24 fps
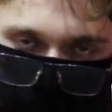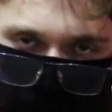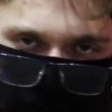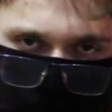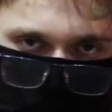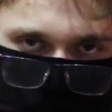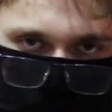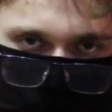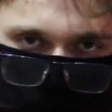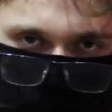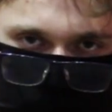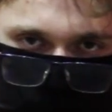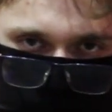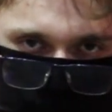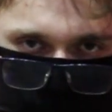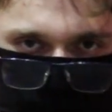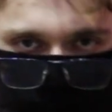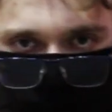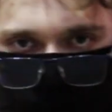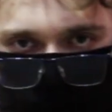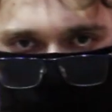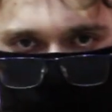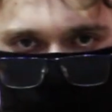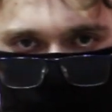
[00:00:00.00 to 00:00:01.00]
backwards
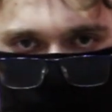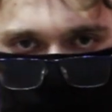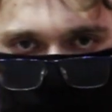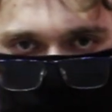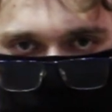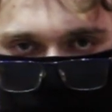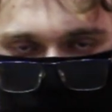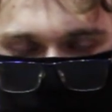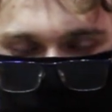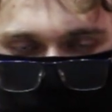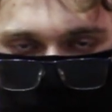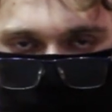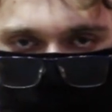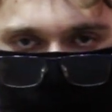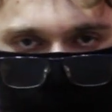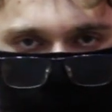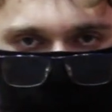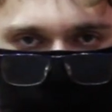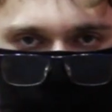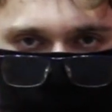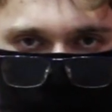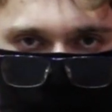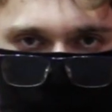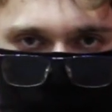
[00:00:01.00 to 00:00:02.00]
in a
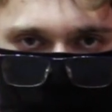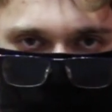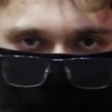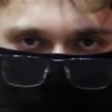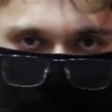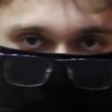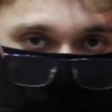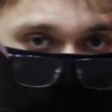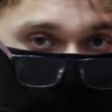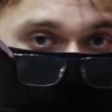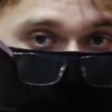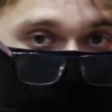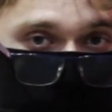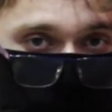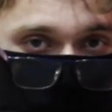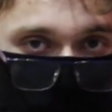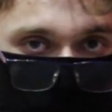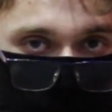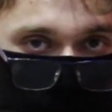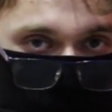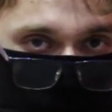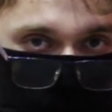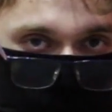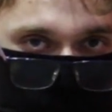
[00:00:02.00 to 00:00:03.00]
body that is held
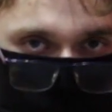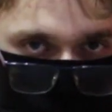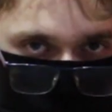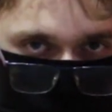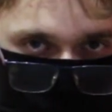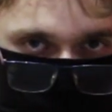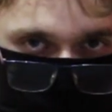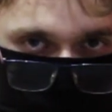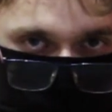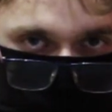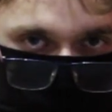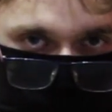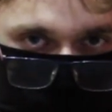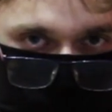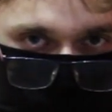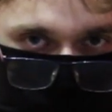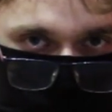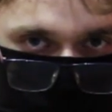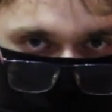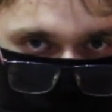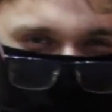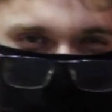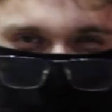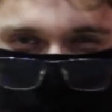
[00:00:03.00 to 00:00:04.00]
by the shooter.
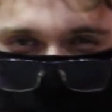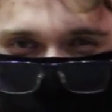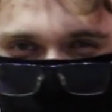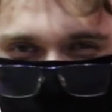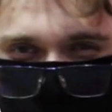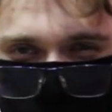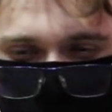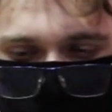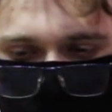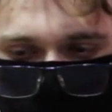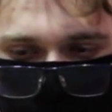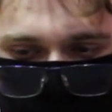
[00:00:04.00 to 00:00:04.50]
But when your